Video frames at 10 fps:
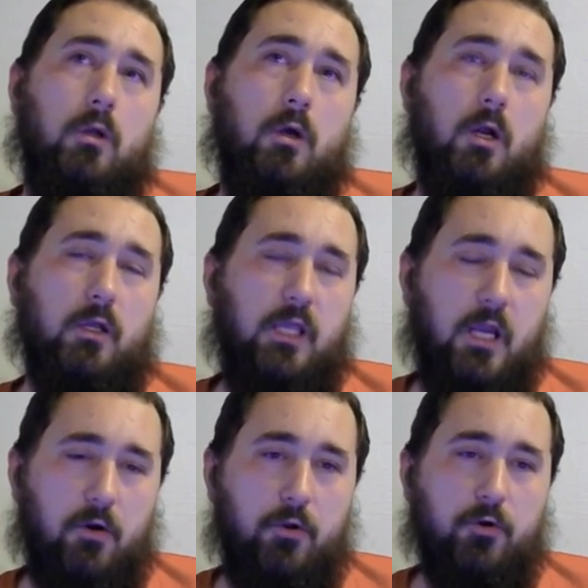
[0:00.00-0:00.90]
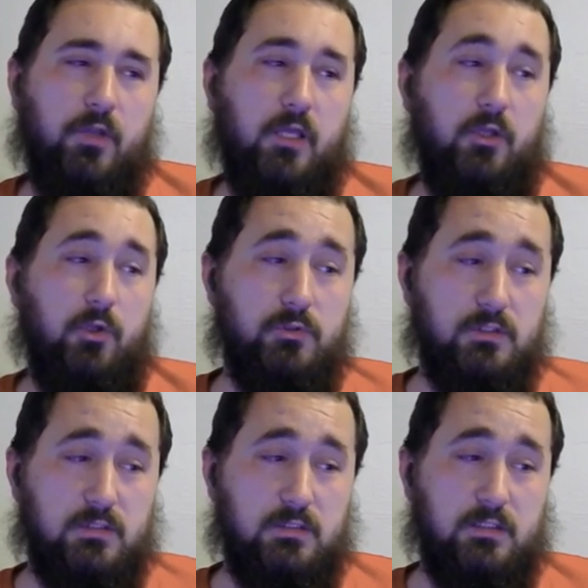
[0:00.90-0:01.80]
on a carrier that
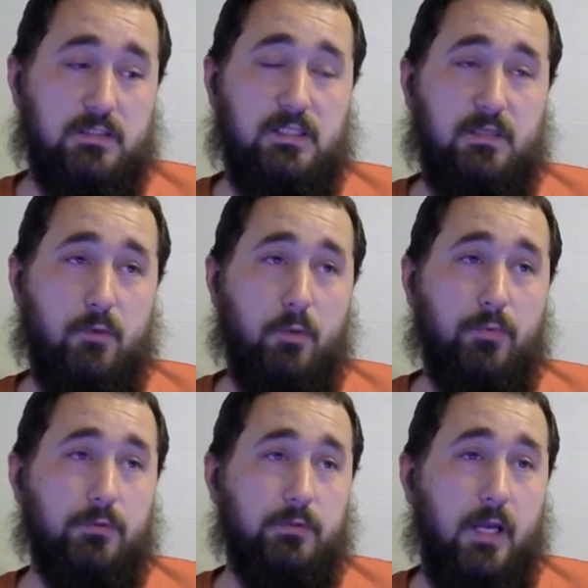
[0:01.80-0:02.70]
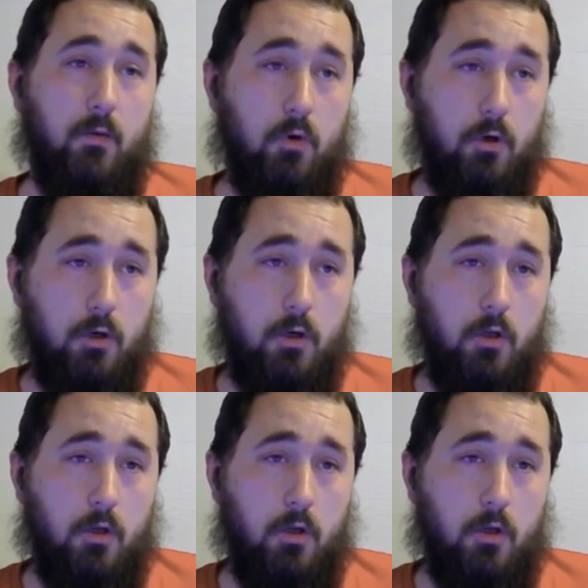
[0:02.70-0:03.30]
uses the T-Mobile network,